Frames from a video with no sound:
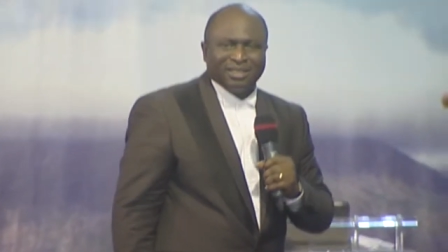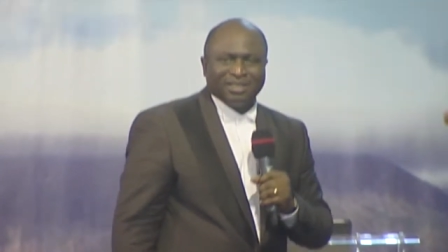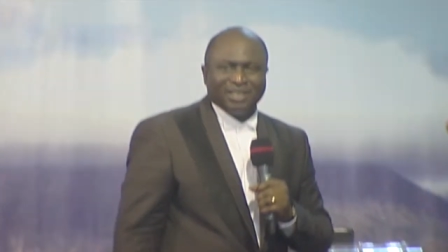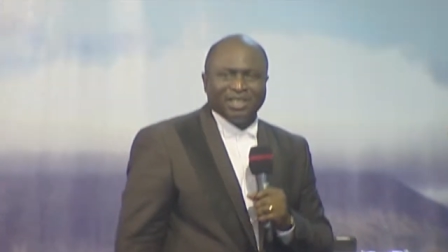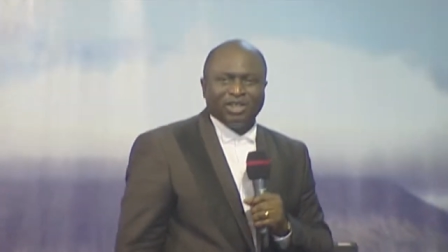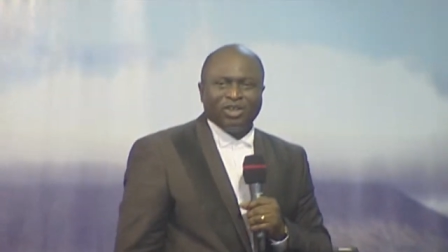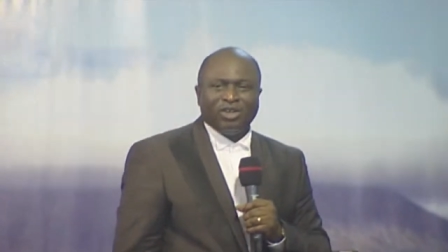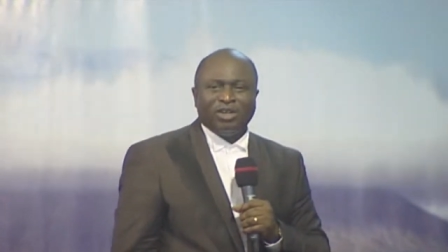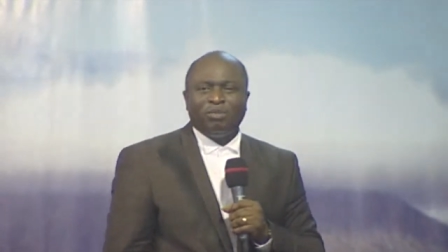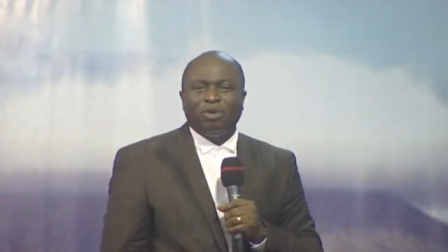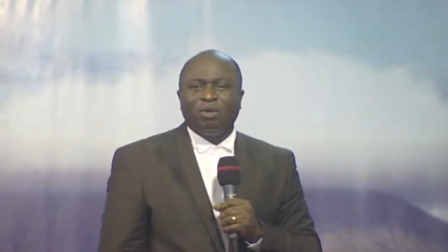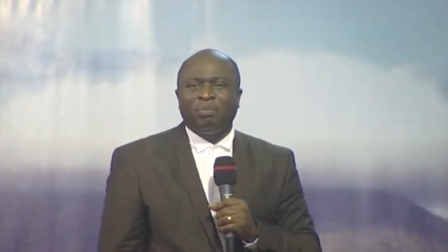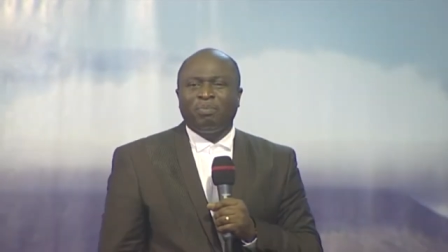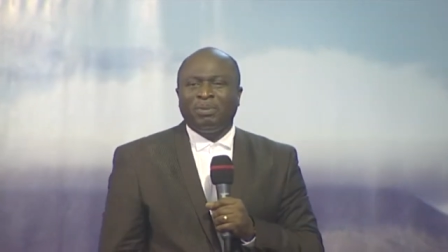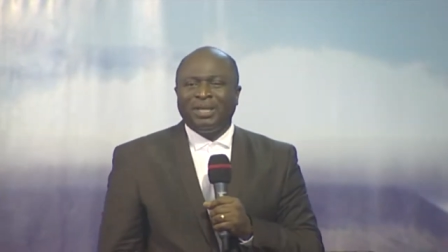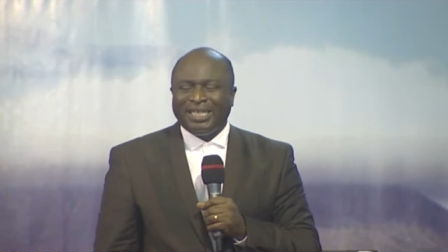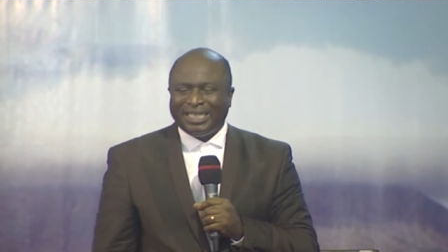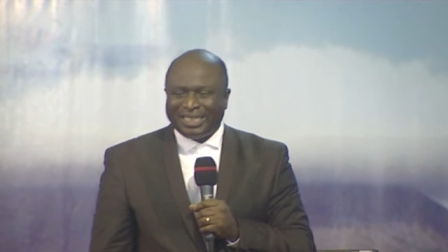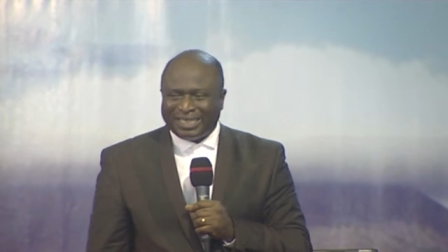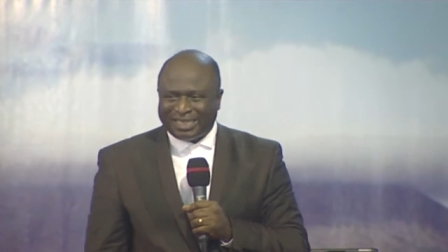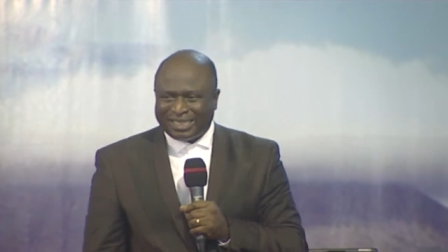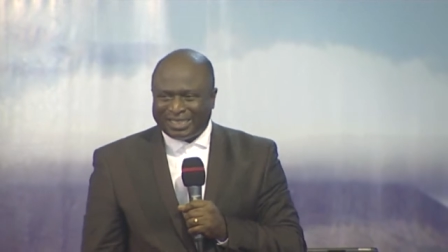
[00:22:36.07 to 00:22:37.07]
Tell your neighbor,
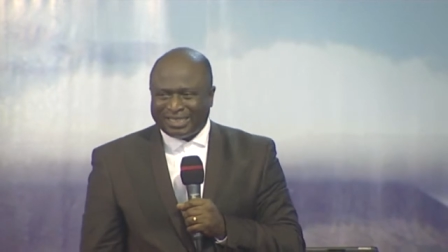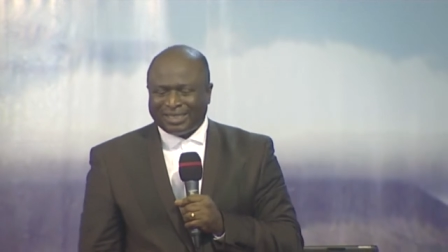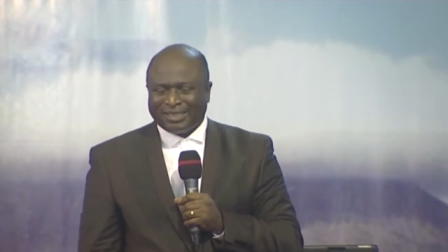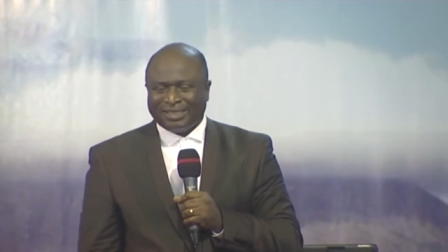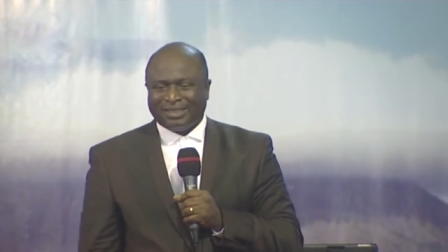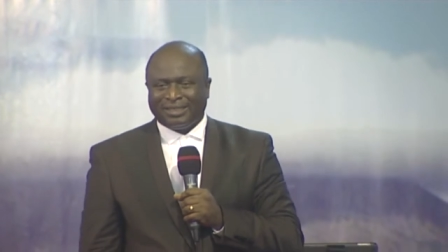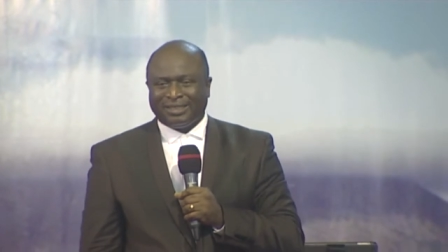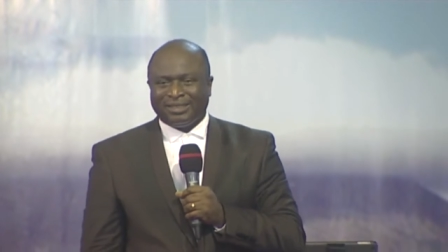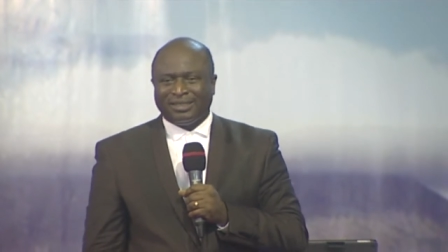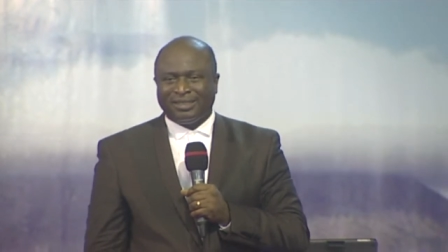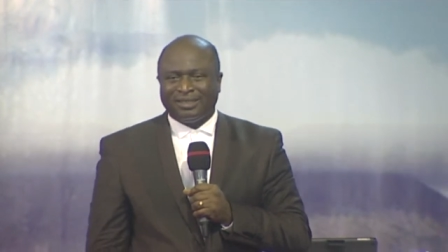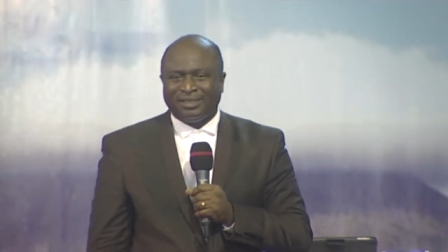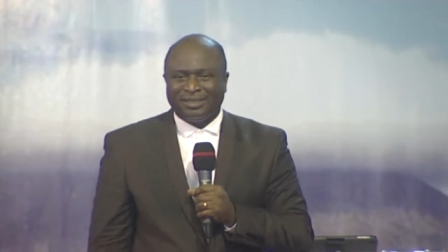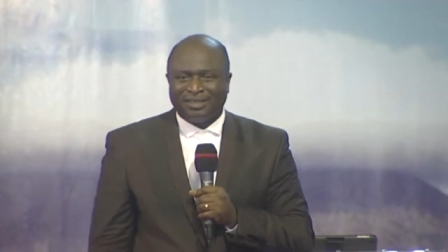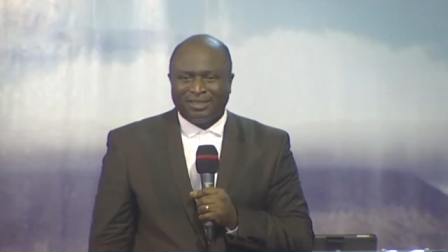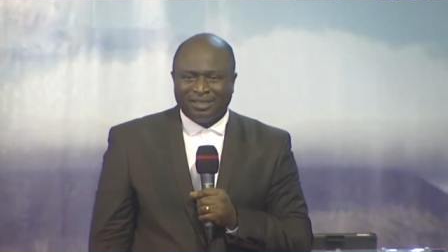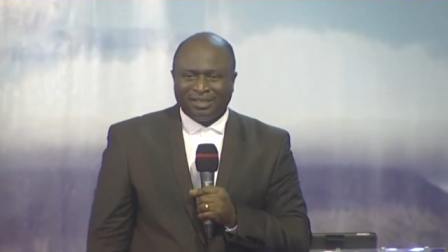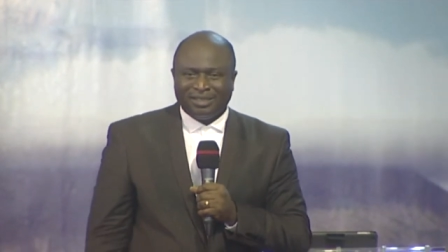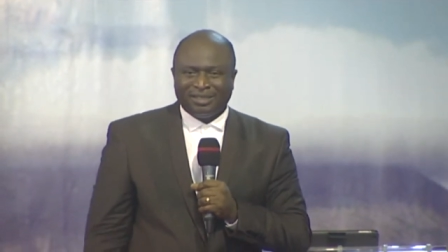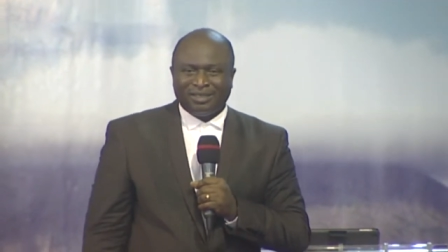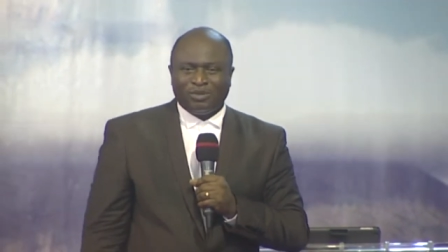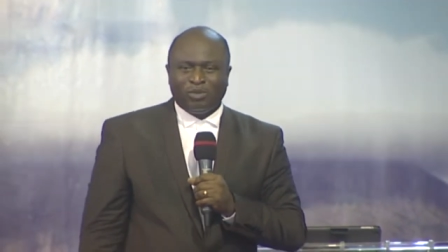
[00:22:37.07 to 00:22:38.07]
please.
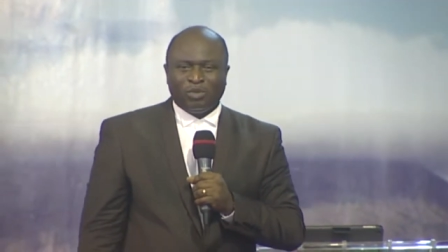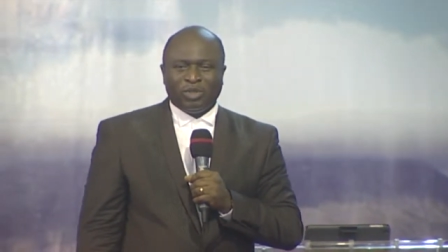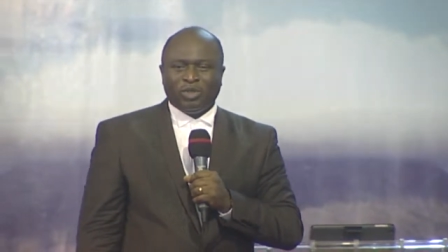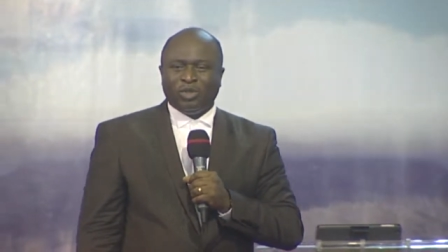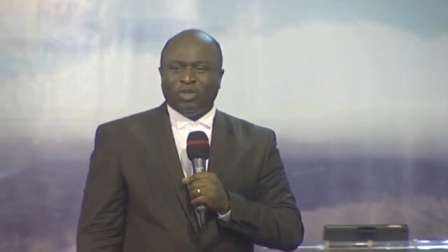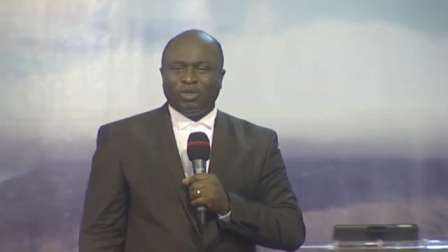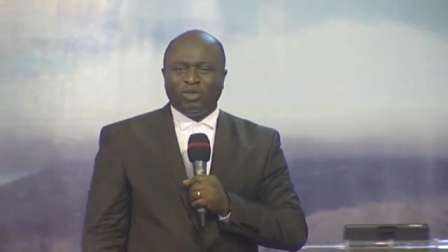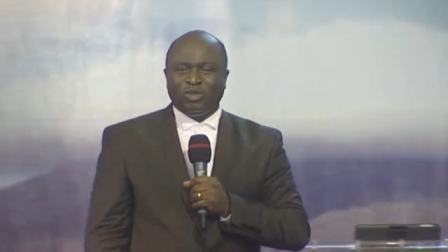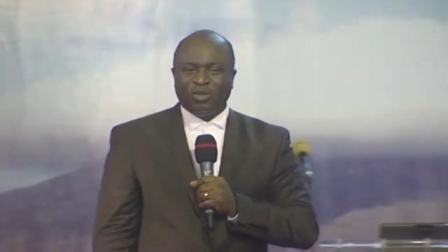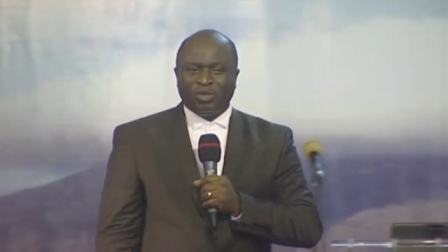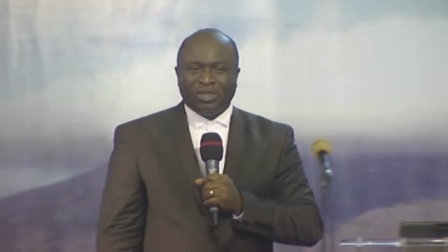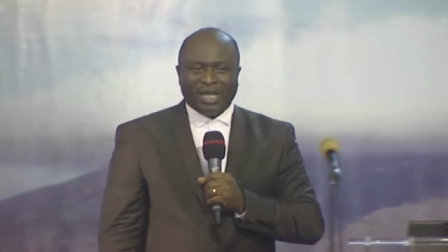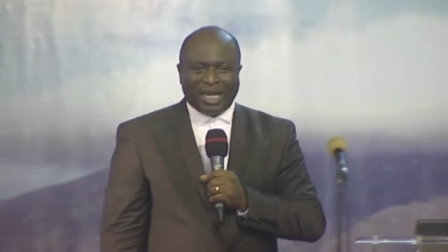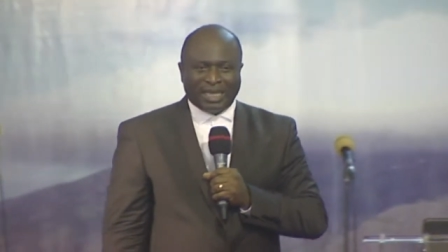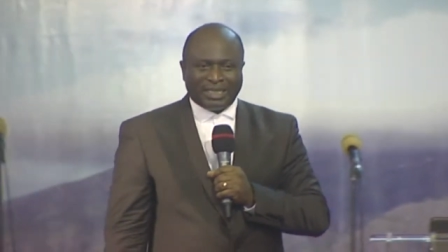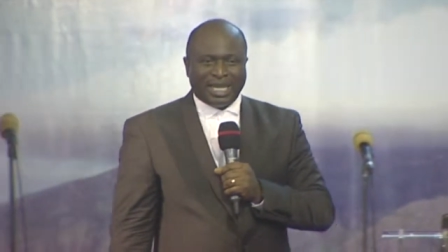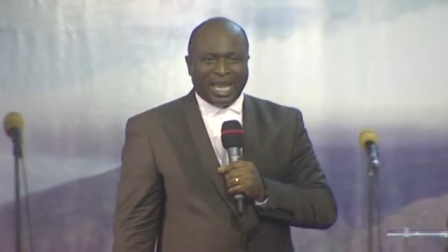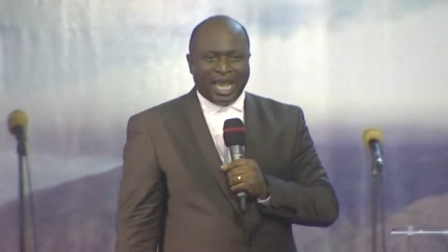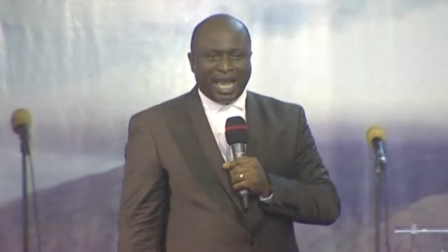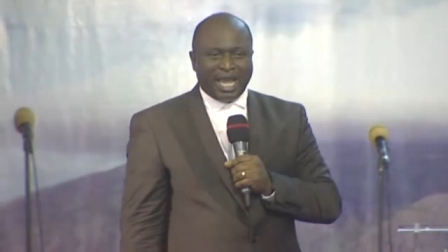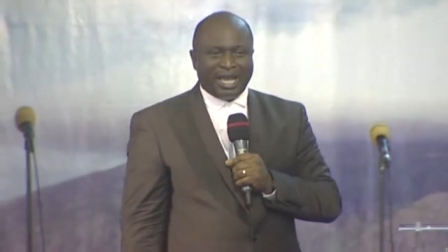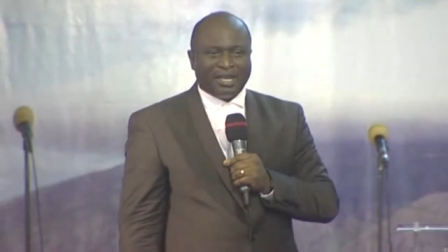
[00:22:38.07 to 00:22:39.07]
We don't do
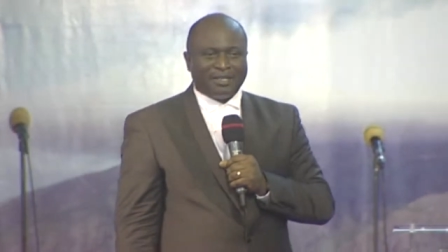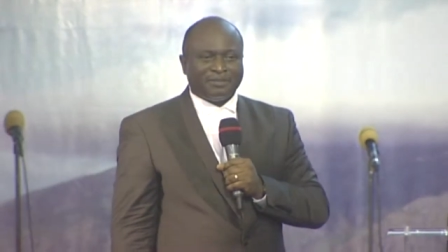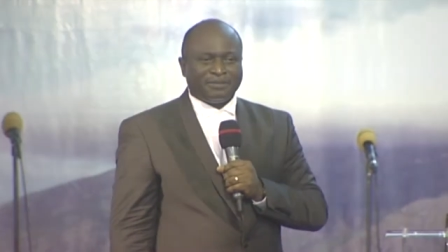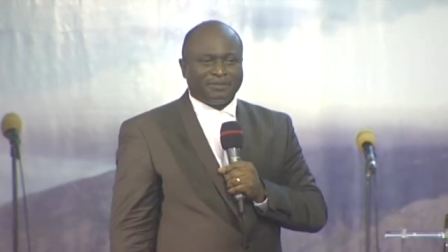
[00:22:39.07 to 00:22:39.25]
that here.